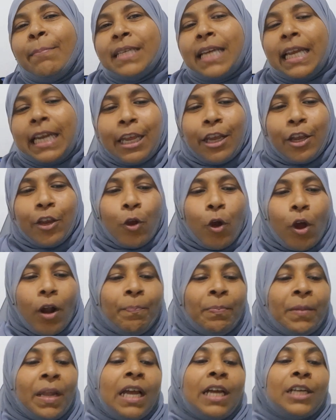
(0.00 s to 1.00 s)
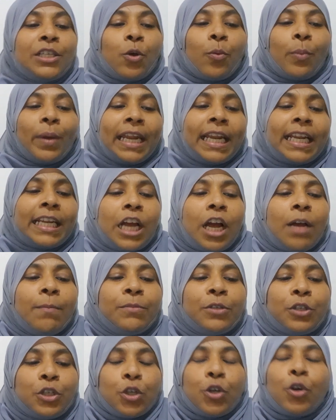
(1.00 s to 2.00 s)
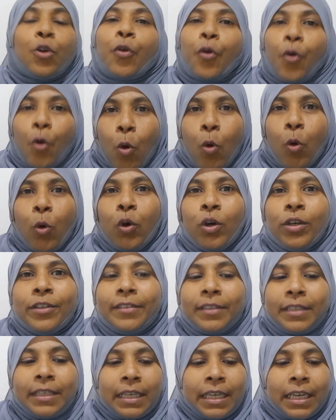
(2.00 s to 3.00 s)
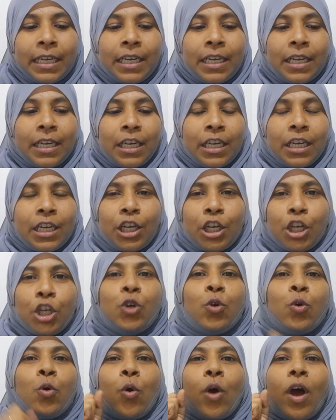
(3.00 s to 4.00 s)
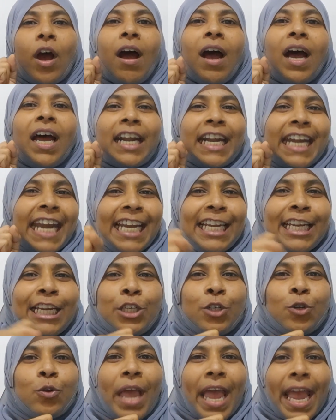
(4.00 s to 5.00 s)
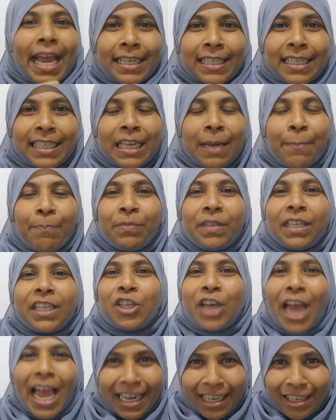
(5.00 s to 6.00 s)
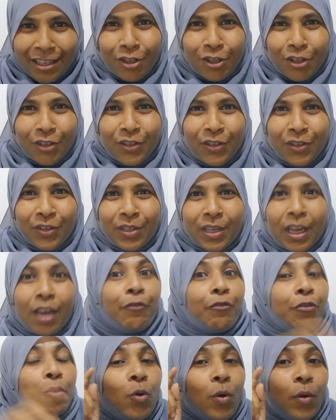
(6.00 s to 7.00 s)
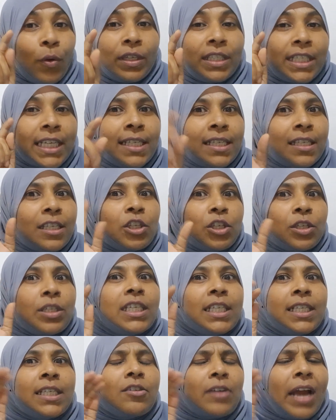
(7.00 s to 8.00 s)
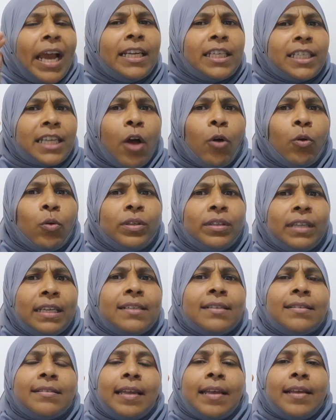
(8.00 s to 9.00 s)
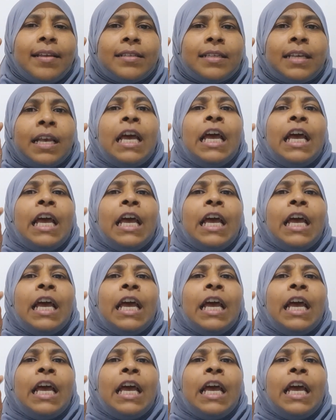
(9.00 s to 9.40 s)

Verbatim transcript: telling you all. So when it comes to growth, you are ready to accept the challenges. If you just, just write down these things.